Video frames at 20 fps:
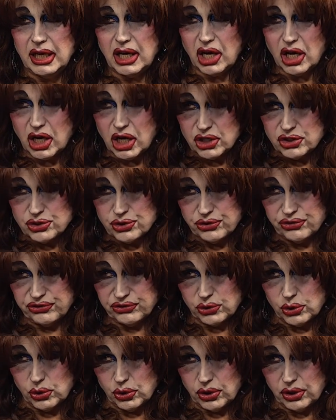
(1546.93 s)

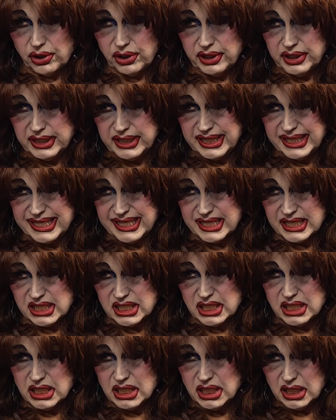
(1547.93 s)
underscore in,
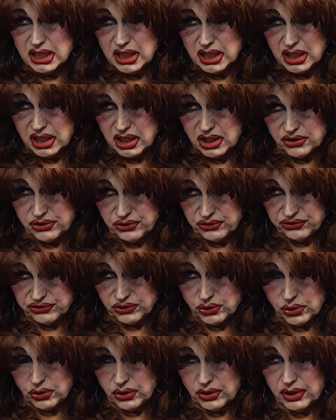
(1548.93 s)

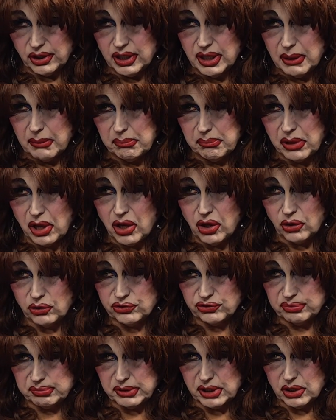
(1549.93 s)
underscore
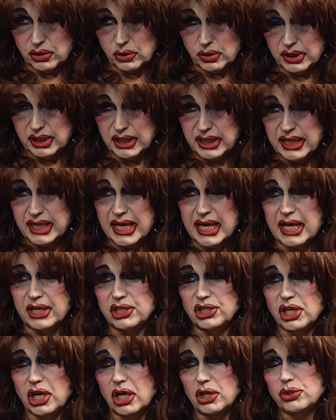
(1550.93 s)
bow at
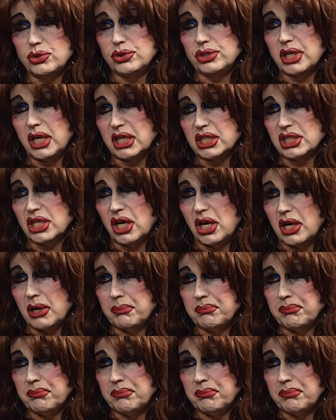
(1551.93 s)
yahoo.com.